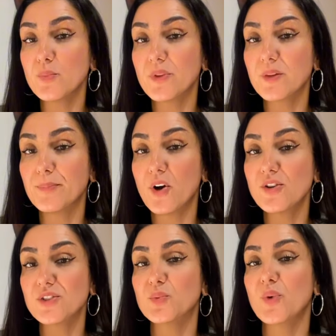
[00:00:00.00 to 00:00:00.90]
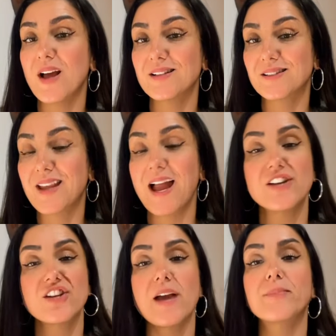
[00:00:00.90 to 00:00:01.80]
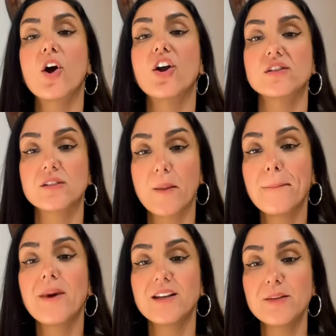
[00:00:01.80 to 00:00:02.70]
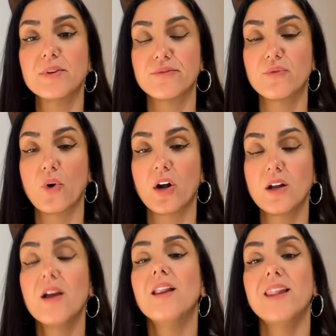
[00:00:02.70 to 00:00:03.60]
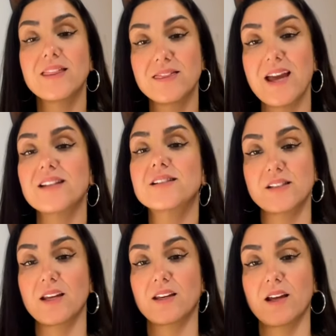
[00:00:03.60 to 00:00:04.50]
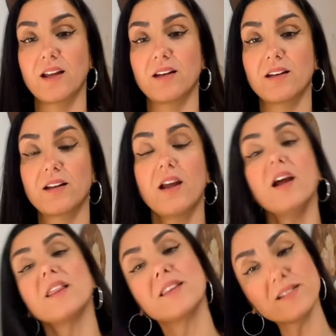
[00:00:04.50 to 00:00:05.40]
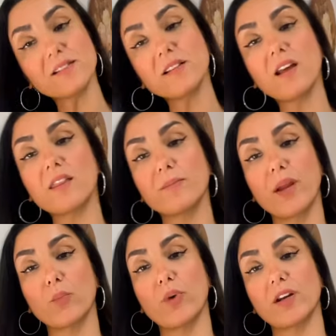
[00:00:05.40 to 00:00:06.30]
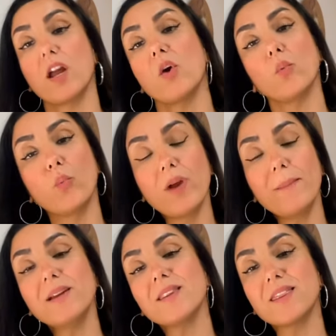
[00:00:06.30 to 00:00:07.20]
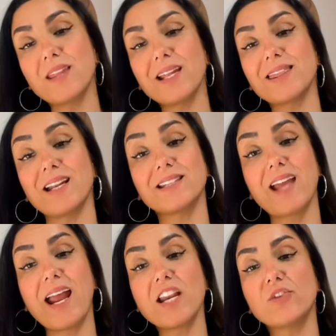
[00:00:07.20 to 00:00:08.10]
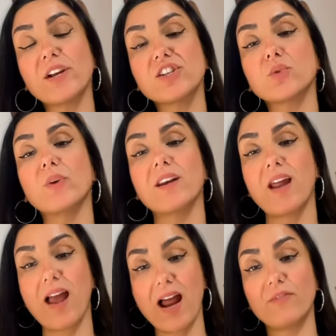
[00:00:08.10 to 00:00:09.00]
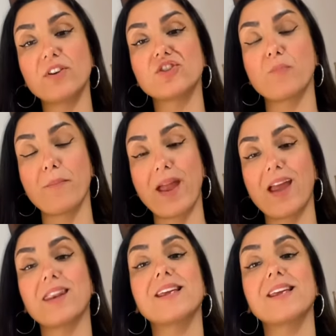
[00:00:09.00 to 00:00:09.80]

with the person who has cashed at her some money before. Let that sink in. This is another big one. Women think that catering to an average man